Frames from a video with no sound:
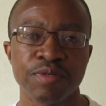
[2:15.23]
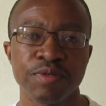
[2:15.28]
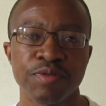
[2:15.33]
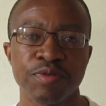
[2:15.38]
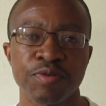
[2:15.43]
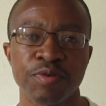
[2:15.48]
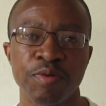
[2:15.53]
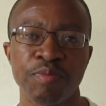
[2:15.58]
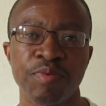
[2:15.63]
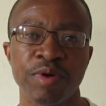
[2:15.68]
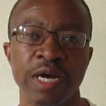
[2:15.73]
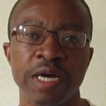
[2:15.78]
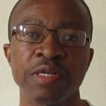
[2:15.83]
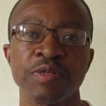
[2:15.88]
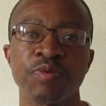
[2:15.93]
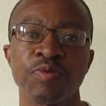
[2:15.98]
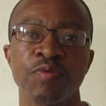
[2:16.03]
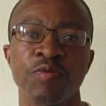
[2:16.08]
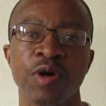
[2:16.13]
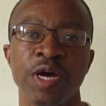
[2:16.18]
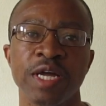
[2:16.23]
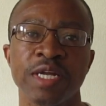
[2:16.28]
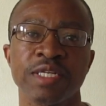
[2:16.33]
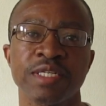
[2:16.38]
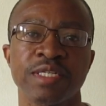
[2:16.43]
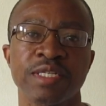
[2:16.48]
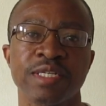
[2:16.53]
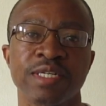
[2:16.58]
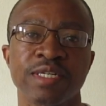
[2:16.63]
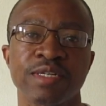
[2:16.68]
ShopRite
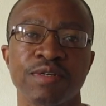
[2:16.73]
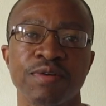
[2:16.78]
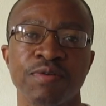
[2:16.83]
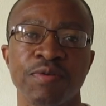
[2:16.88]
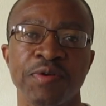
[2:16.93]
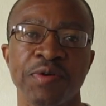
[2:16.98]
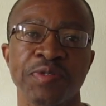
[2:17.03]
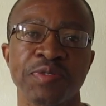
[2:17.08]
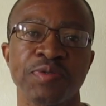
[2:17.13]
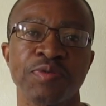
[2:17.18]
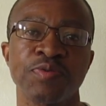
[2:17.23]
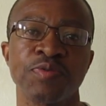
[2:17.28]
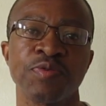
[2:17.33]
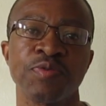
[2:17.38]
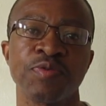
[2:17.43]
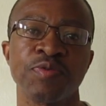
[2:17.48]
went close to